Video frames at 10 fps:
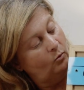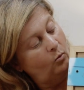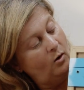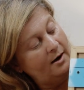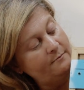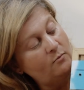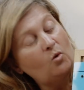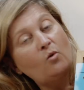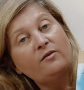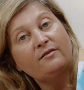1
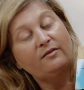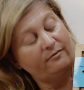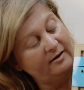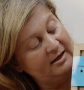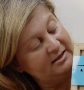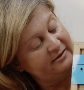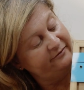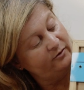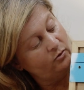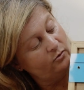more than 3 is
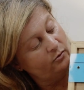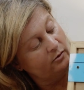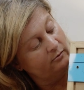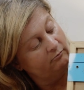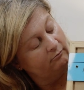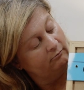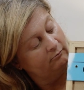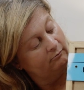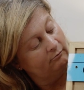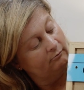4.
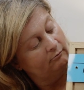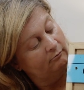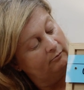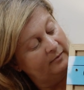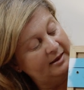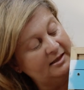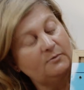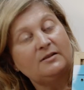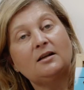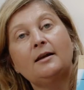
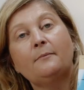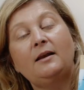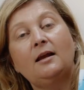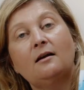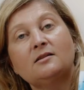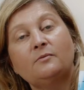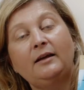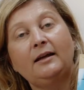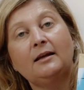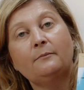This was our number last
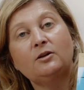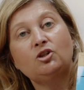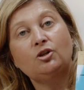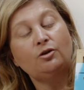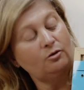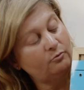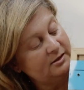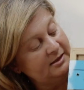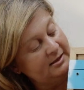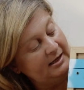week, number 2,
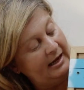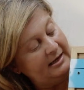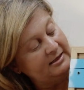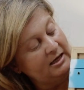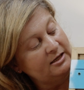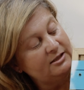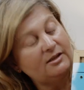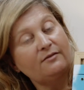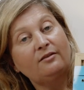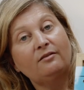wasn't it?
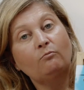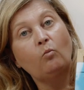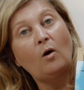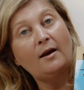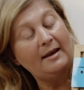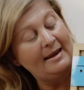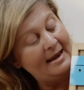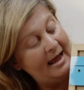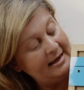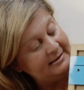So
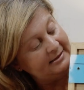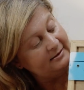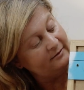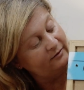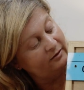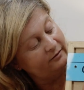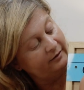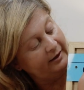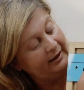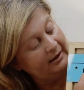1 less than
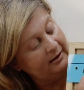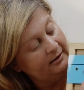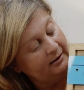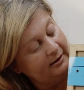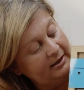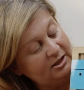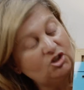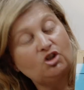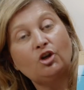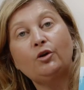3
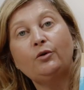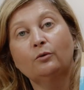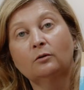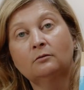is 2.